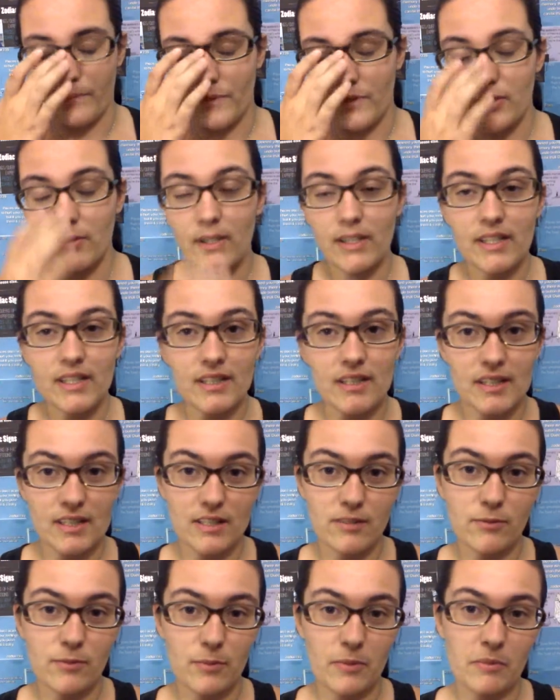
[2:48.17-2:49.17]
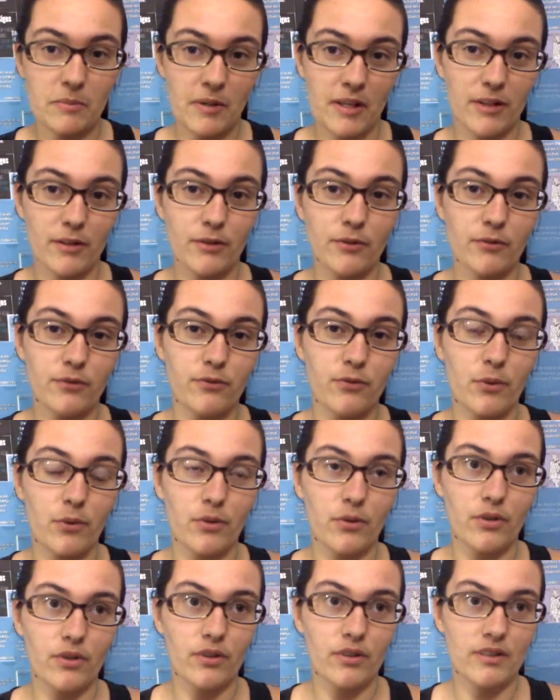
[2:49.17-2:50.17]
So I think that these would be better
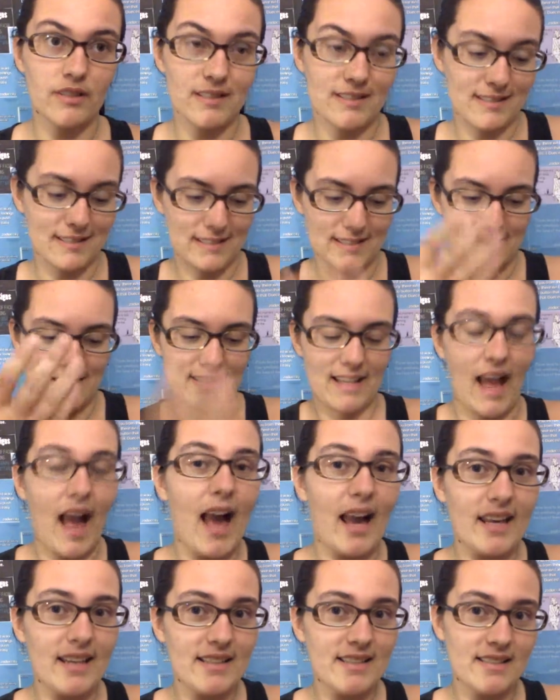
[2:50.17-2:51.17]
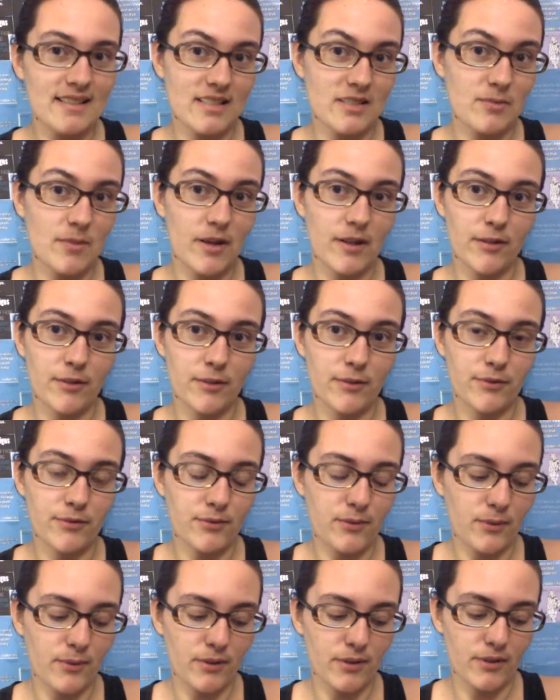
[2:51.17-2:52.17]
for, this size is better
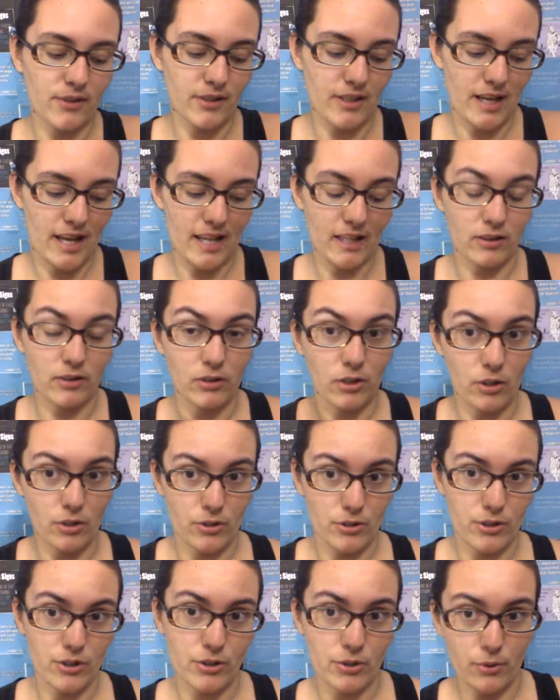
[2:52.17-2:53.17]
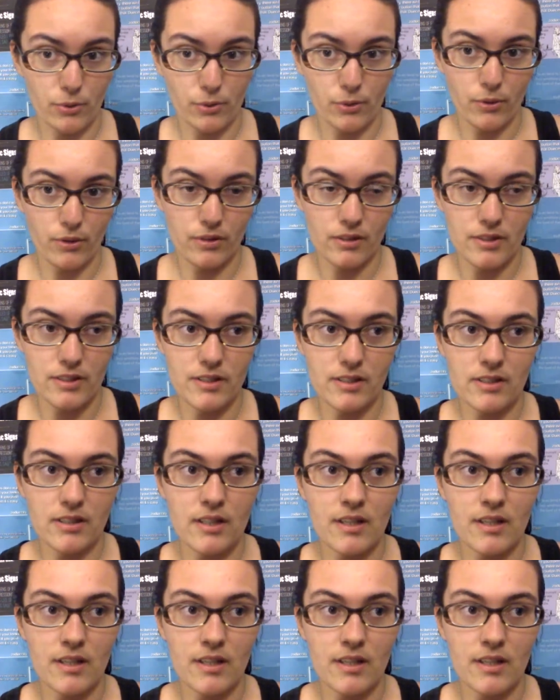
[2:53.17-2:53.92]
for a larger horse,